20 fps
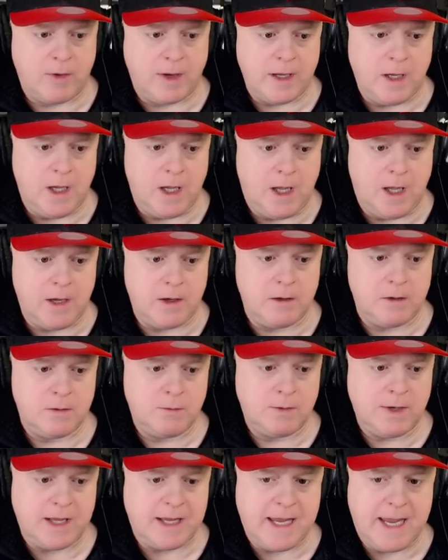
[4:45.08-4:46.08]
already on
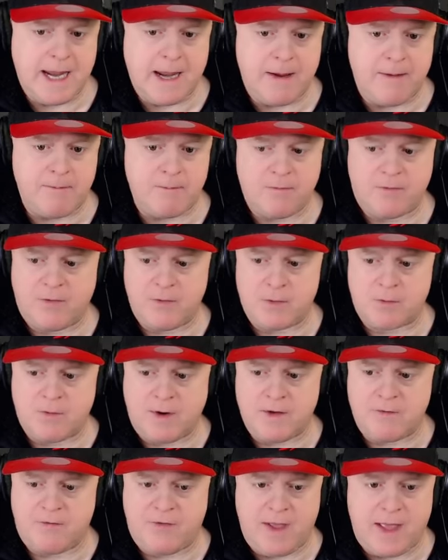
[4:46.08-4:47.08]
when it came from the
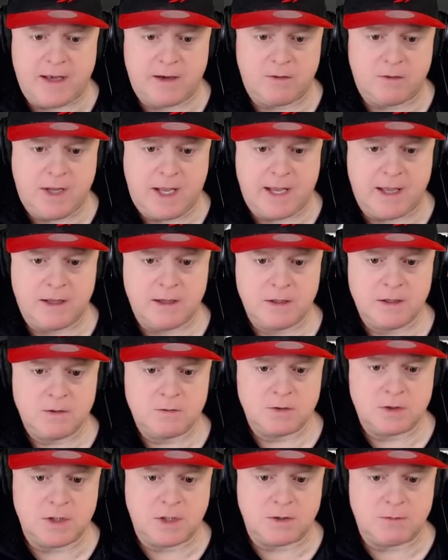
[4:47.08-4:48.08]
right vent. Okay,
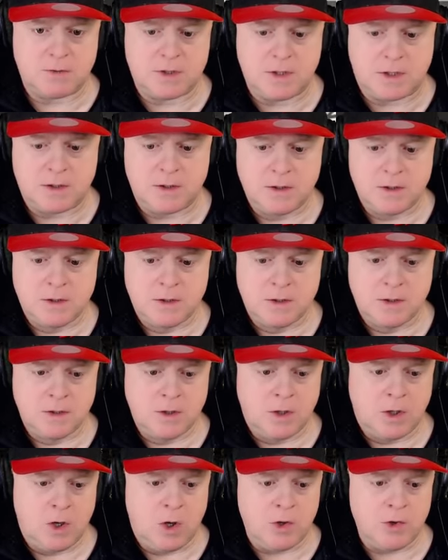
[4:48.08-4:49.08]
we're good, we're good.
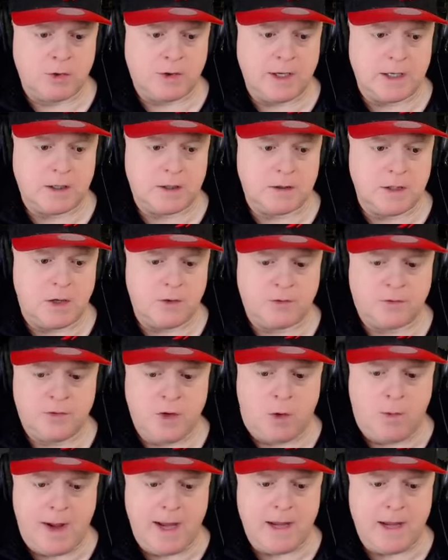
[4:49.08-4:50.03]
Oh, you're getting close.